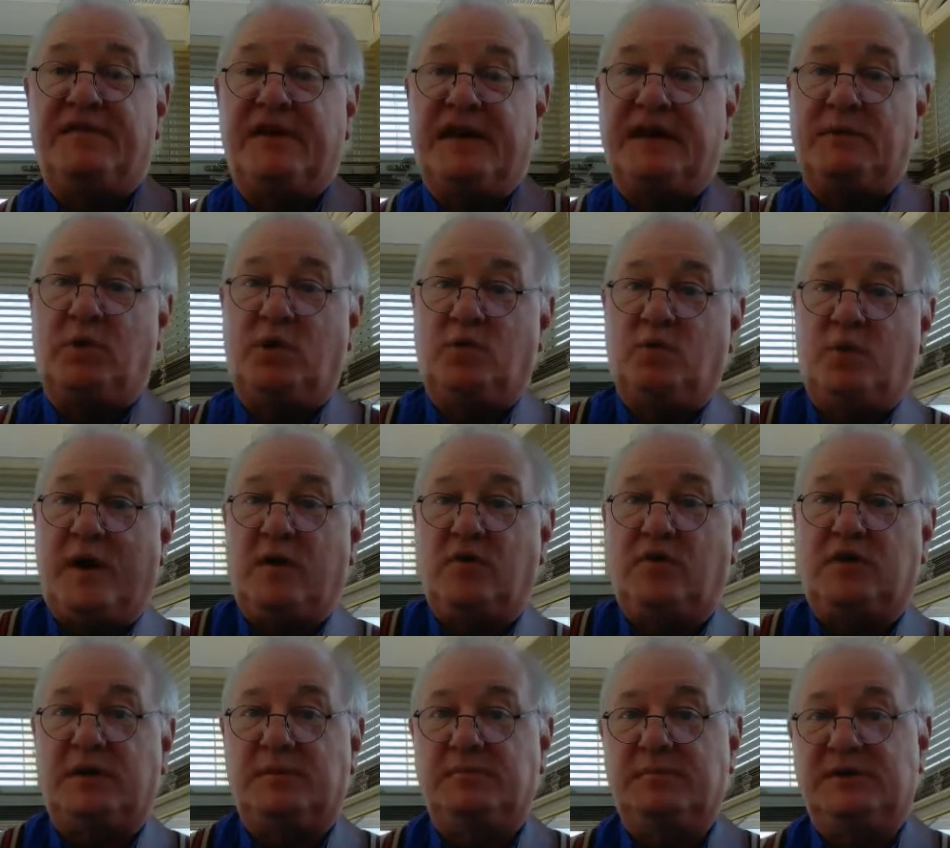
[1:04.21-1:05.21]
very warm
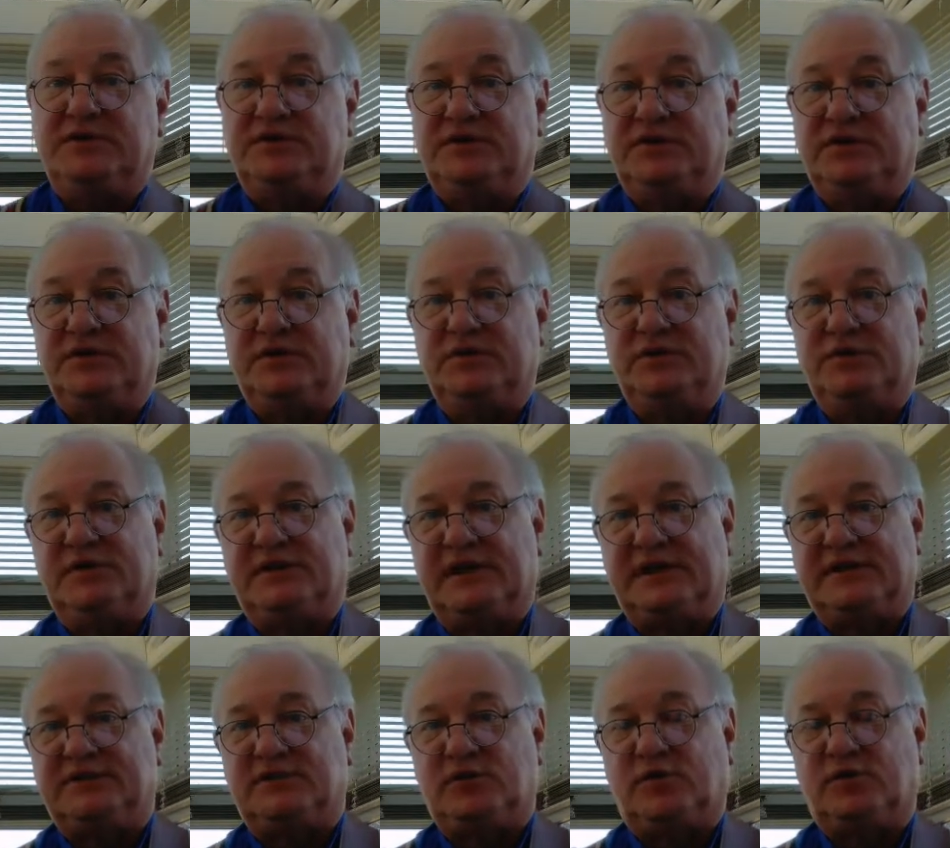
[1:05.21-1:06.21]
welcome to
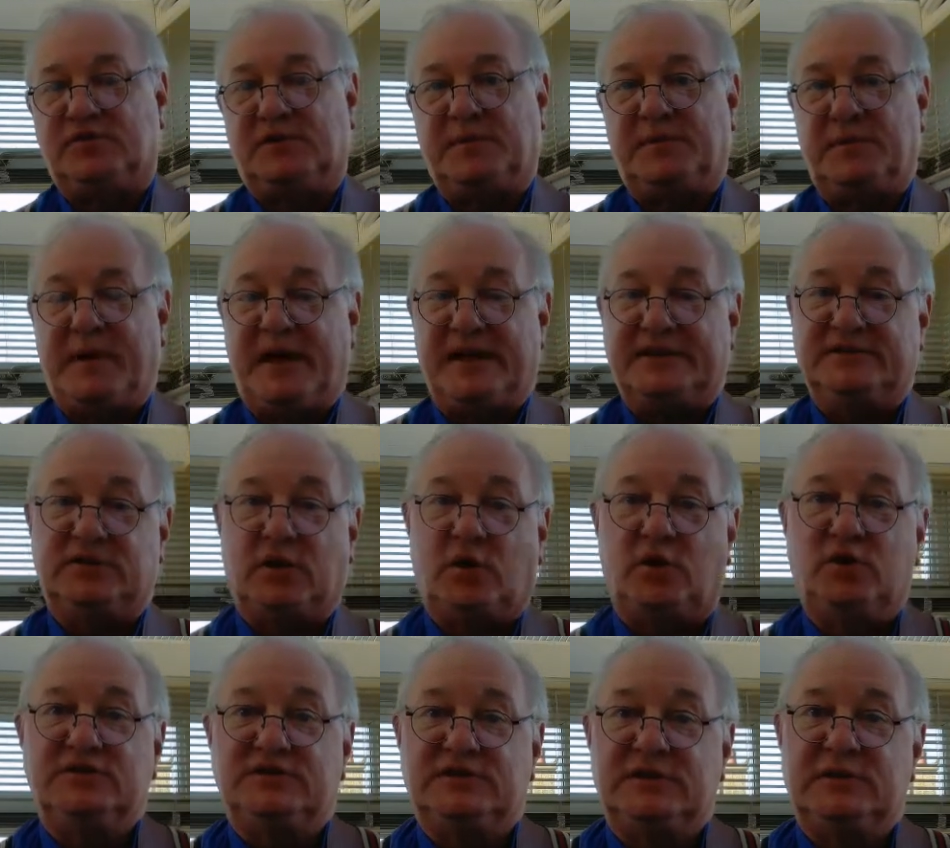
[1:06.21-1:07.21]
this Songs from the Manse
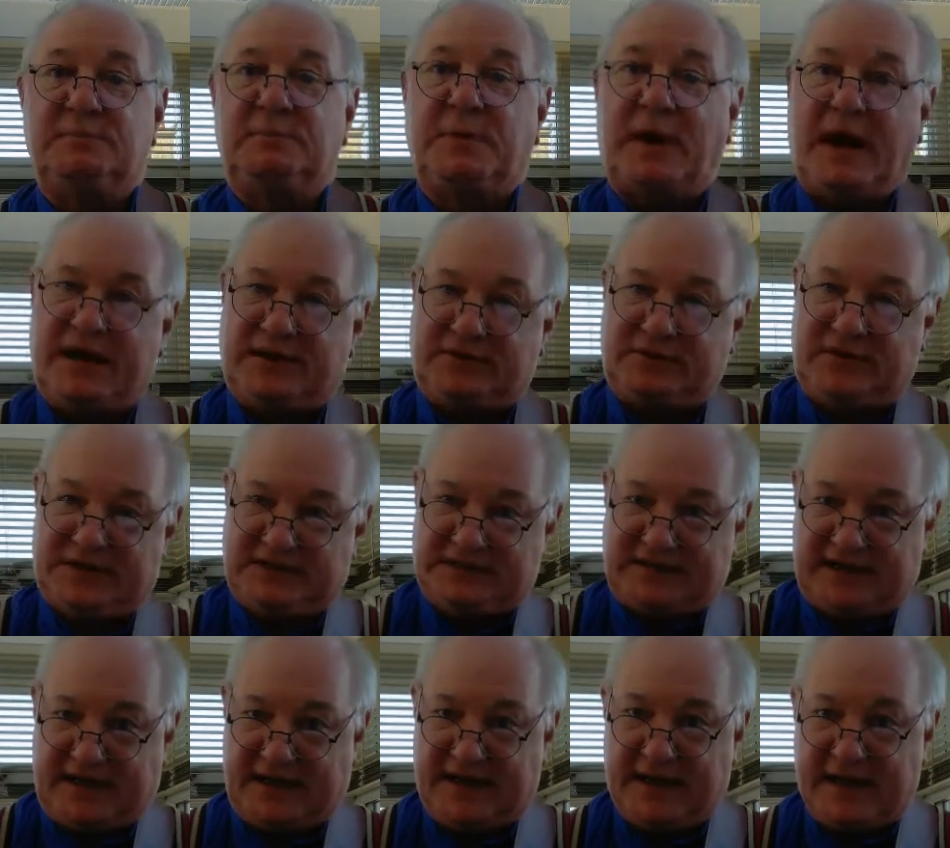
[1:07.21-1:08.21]
on St Patrick's
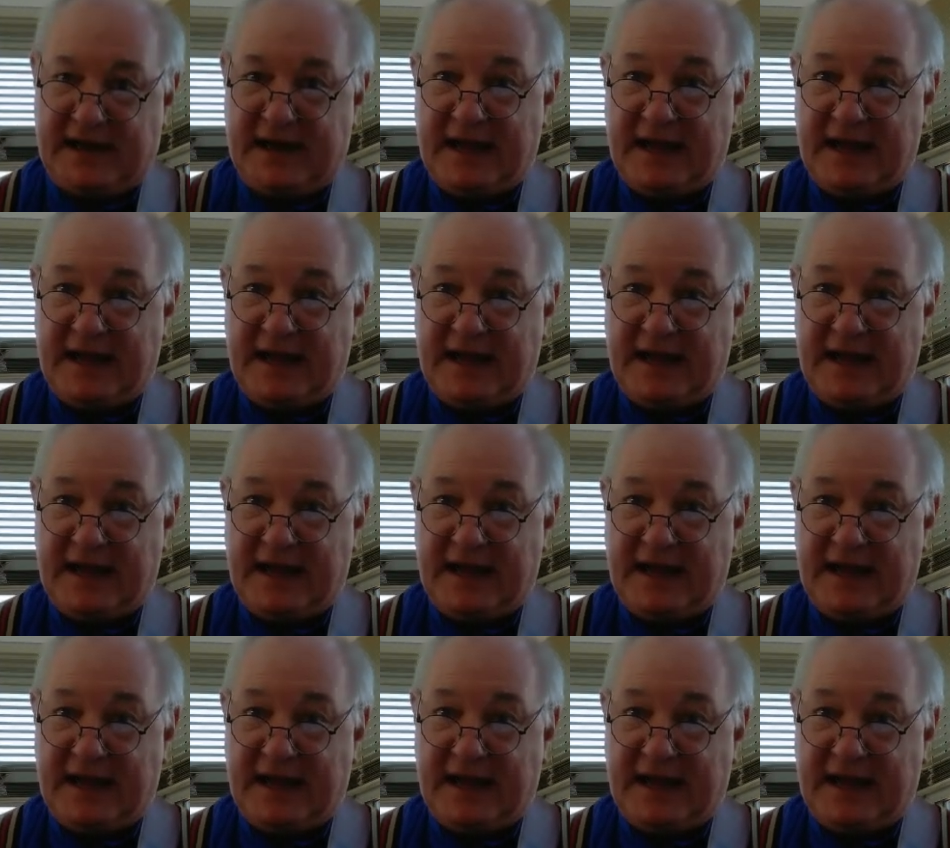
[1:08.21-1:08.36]
Day.